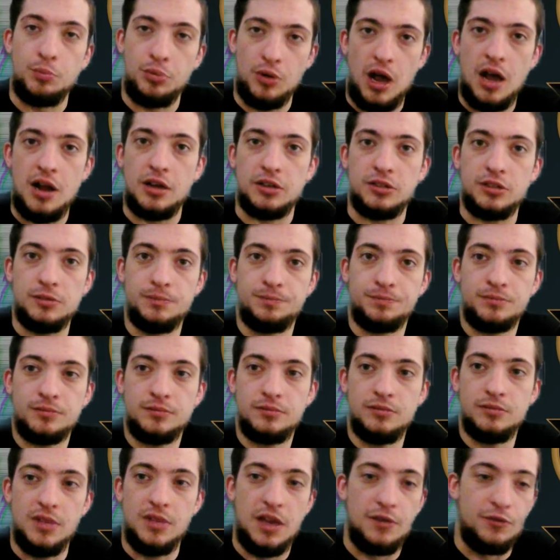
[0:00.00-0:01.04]
product.
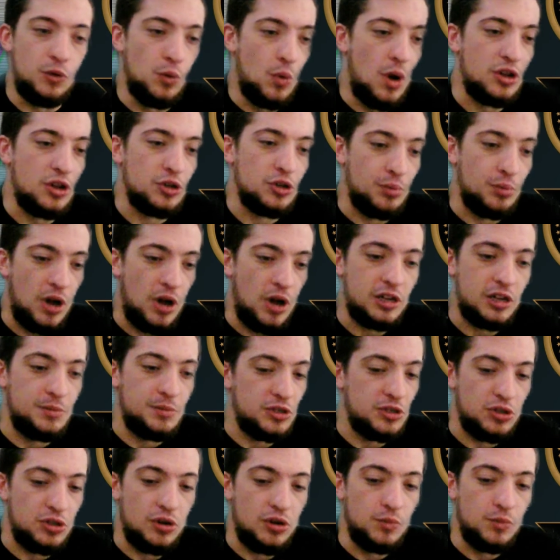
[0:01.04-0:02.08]
If you want your product to be a
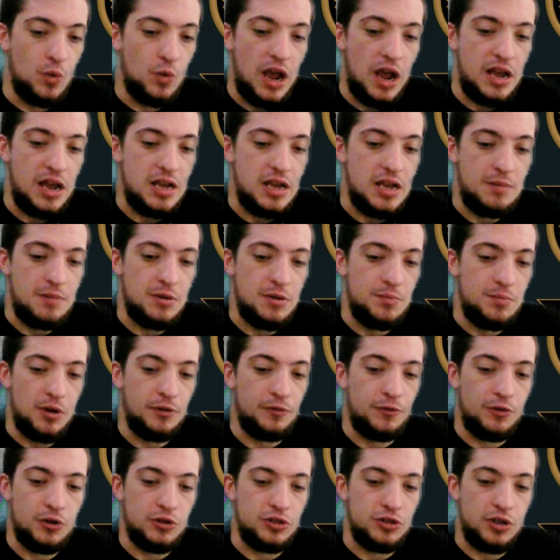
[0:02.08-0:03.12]
certain way and be built
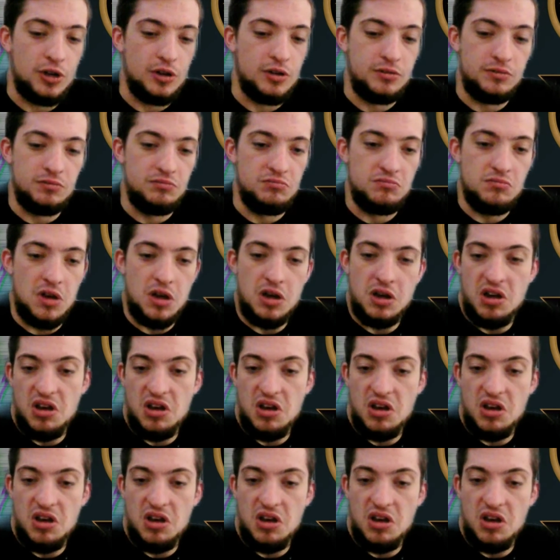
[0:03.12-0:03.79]
for a certain